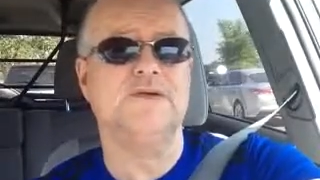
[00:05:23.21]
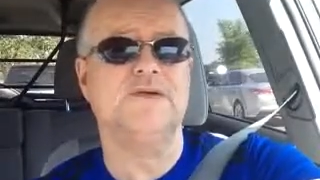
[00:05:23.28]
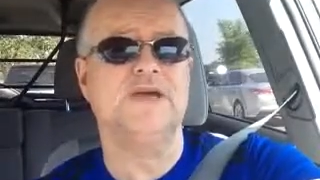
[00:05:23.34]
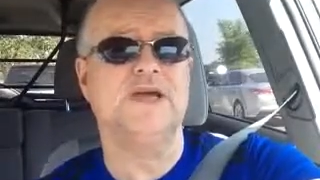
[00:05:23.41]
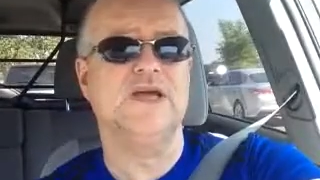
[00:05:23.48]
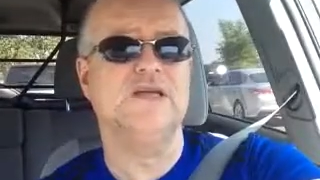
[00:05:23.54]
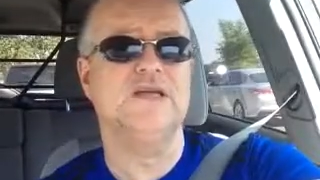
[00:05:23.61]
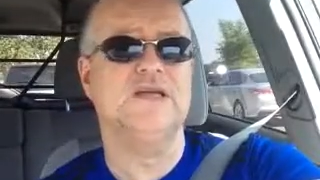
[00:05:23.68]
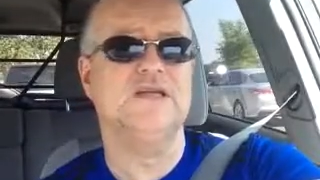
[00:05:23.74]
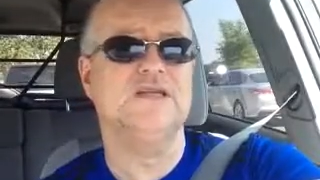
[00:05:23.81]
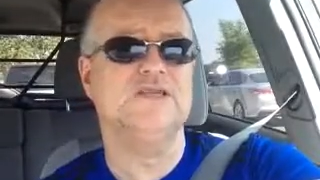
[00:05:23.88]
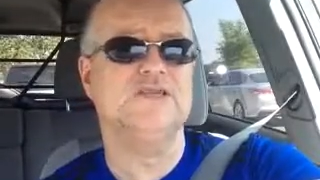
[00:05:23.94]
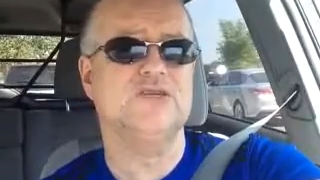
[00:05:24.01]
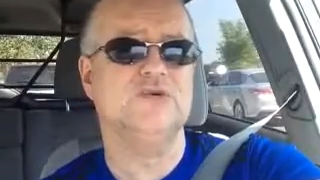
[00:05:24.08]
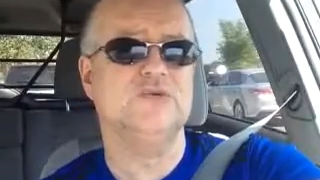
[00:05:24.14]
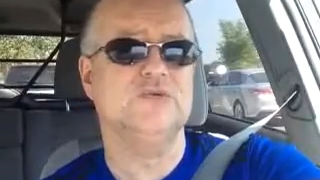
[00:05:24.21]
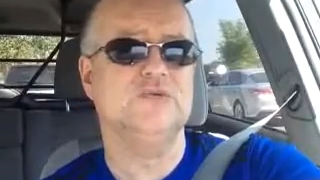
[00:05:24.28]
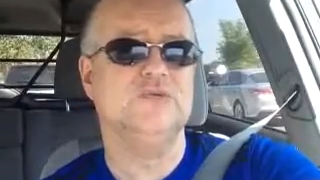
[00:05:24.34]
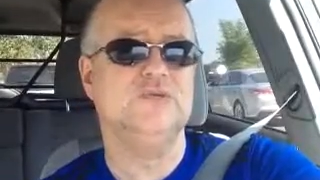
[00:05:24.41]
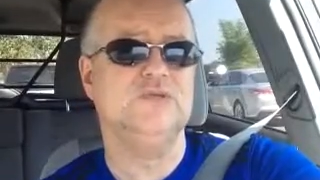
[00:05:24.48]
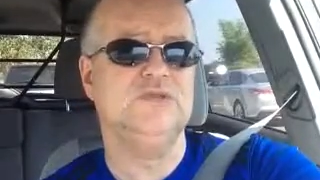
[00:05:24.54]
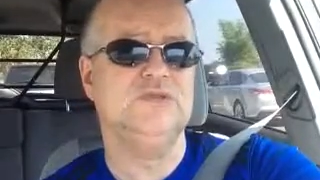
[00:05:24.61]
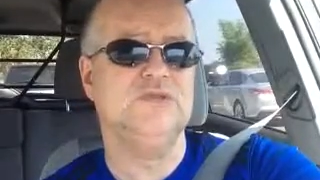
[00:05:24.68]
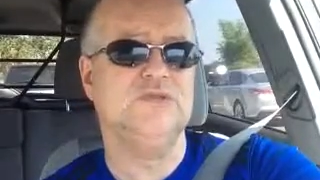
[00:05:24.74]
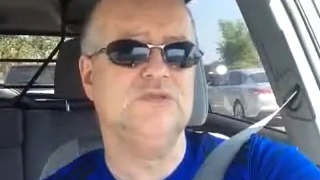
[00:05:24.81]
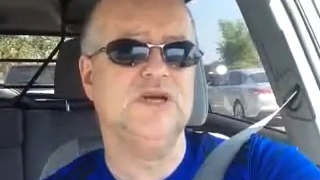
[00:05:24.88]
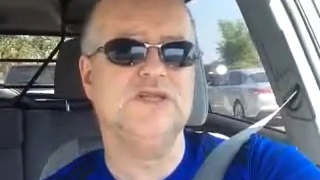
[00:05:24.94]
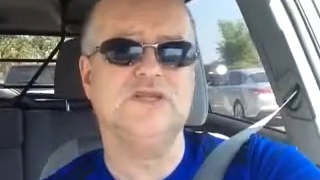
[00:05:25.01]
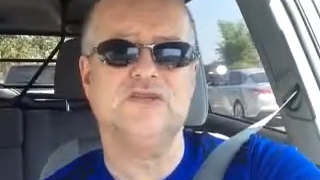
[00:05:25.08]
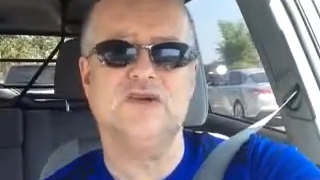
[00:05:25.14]
Okay, and so
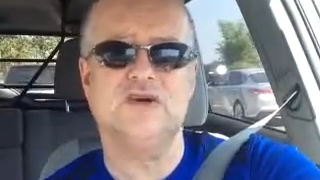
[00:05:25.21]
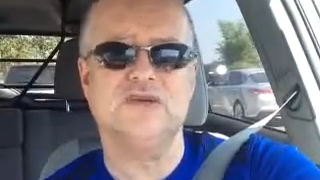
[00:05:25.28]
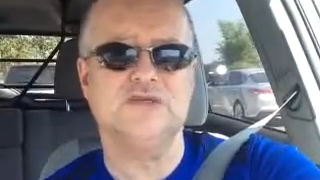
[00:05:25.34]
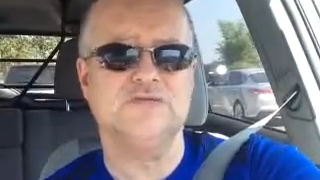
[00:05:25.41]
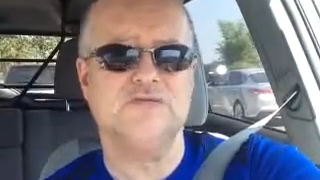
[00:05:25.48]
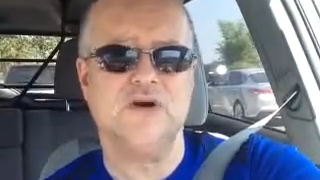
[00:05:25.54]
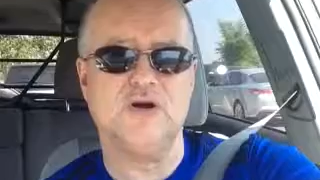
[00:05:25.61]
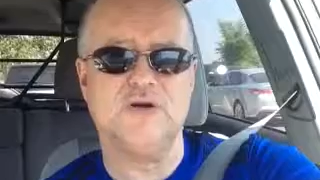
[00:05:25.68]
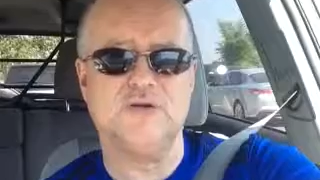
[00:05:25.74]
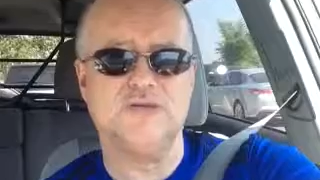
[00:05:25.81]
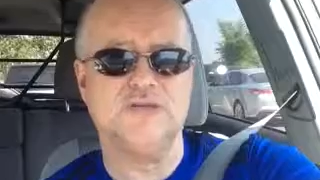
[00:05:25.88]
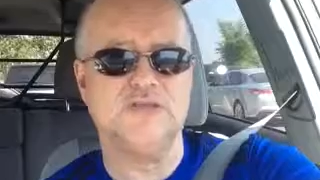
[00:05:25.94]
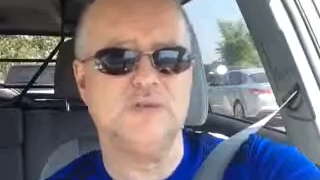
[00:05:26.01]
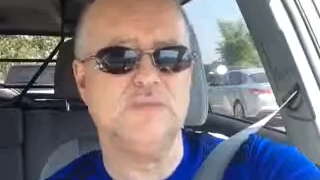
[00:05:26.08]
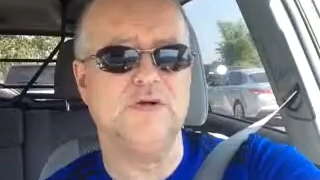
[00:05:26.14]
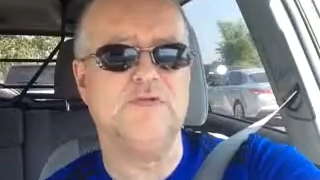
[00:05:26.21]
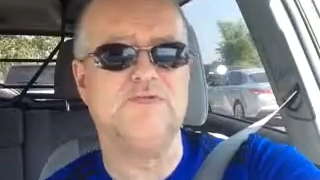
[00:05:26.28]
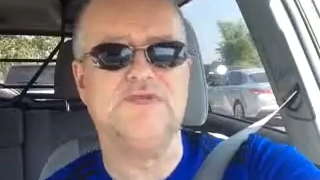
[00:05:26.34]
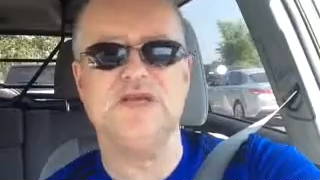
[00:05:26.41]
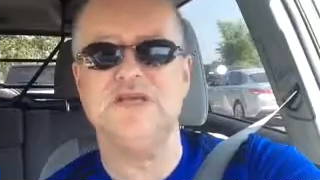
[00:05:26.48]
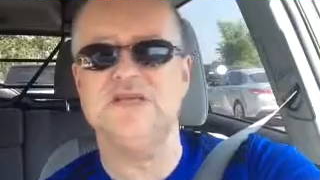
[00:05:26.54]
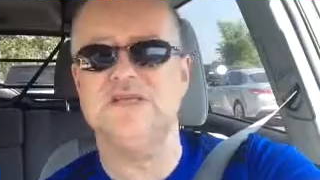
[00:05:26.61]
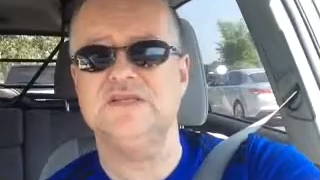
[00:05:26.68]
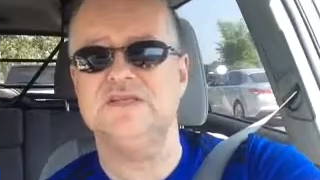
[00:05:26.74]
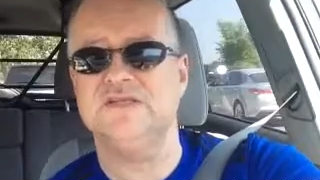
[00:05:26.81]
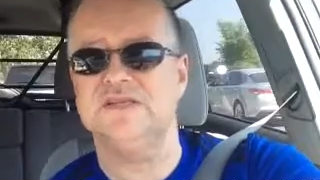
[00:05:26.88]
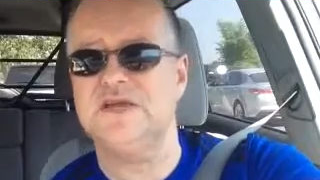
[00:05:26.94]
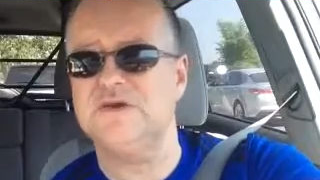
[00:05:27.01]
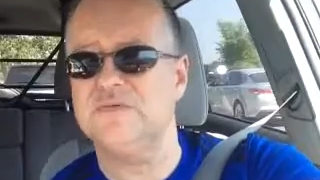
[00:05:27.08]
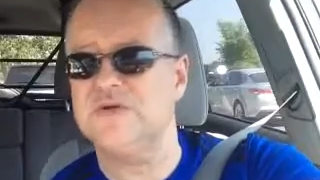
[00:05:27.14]
not the dog's fault, and I'm not even saying,
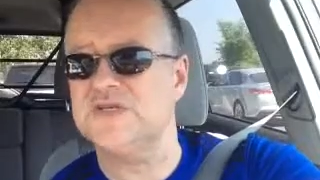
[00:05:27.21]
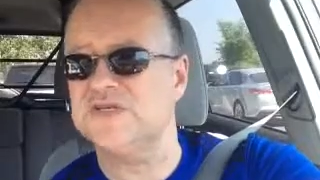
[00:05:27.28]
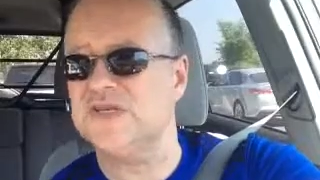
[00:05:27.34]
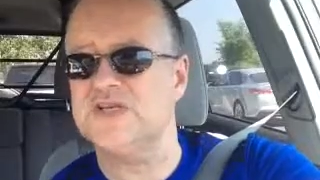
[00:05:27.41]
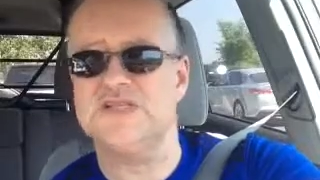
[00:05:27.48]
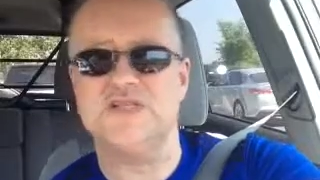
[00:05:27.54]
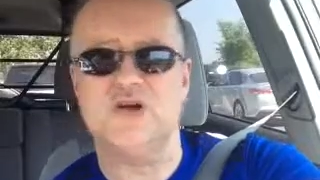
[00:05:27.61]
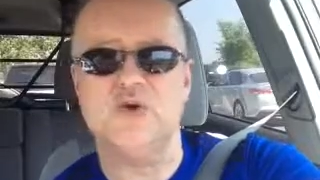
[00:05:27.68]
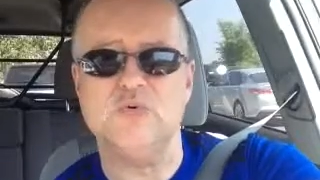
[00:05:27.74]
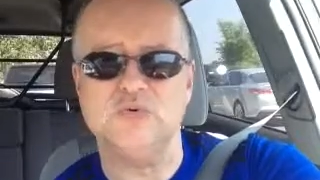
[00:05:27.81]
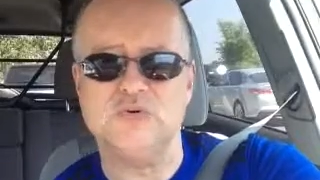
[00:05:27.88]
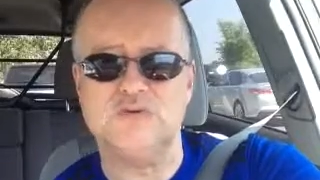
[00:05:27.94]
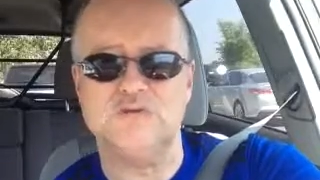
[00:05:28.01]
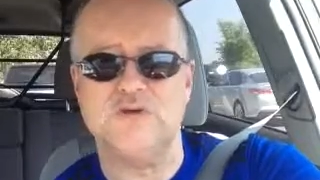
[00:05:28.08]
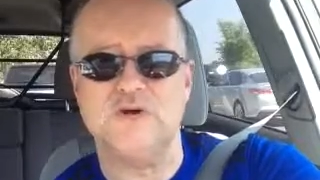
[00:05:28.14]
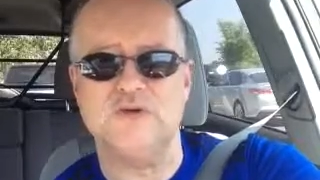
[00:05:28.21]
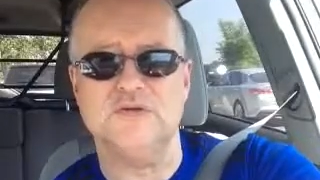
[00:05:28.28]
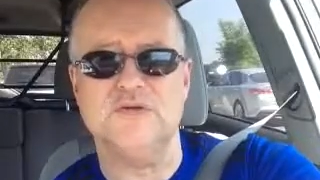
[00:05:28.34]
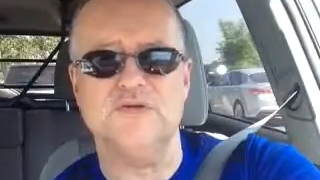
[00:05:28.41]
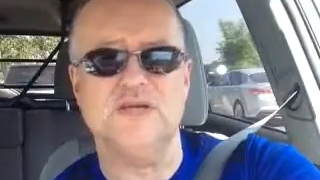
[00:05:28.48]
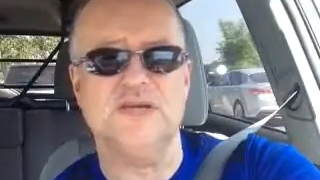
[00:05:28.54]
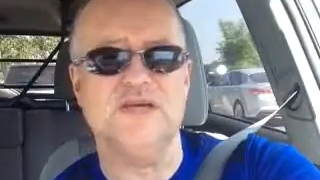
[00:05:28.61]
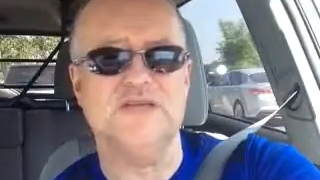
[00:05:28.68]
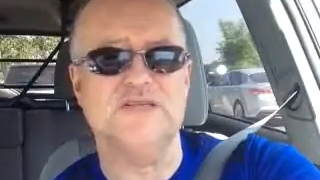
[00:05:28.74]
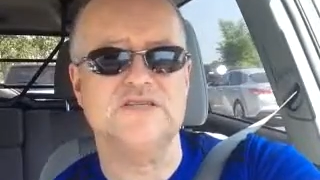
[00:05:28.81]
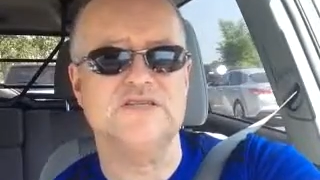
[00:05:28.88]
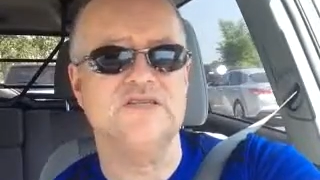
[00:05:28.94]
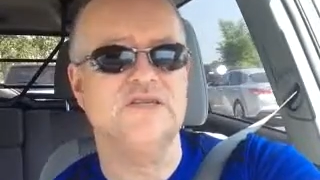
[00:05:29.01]
I didn't want to say it's the owner's fault. Okay,